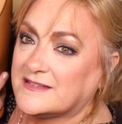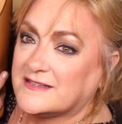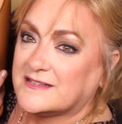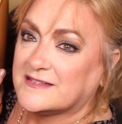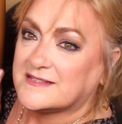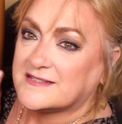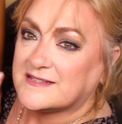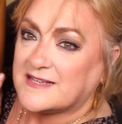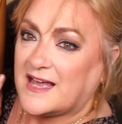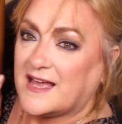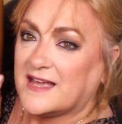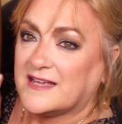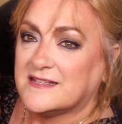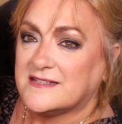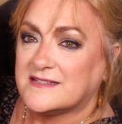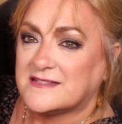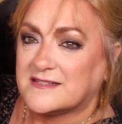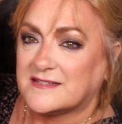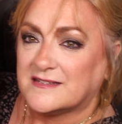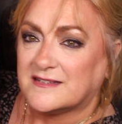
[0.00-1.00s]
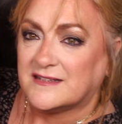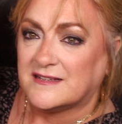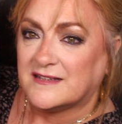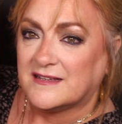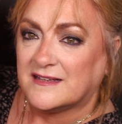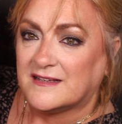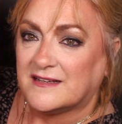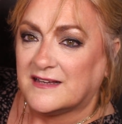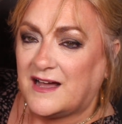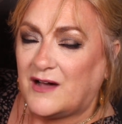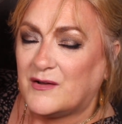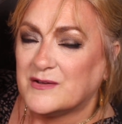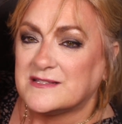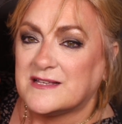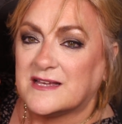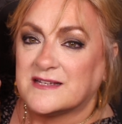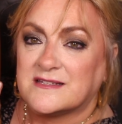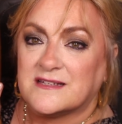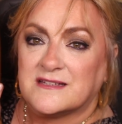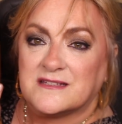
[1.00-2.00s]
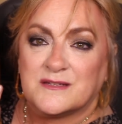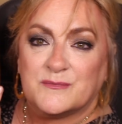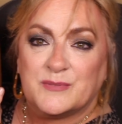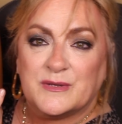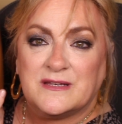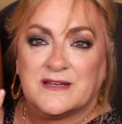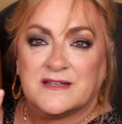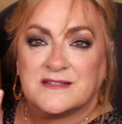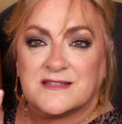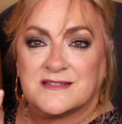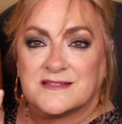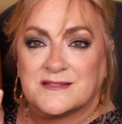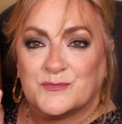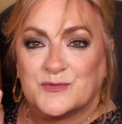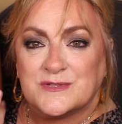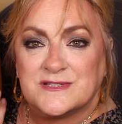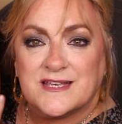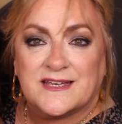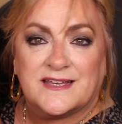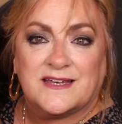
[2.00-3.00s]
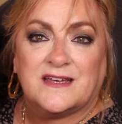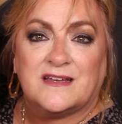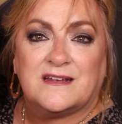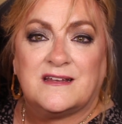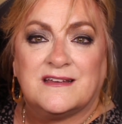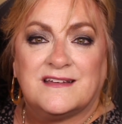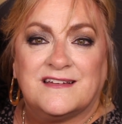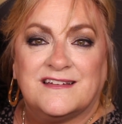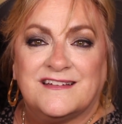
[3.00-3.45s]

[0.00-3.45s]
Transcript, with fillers: the size. I always liked it to be next to someone's head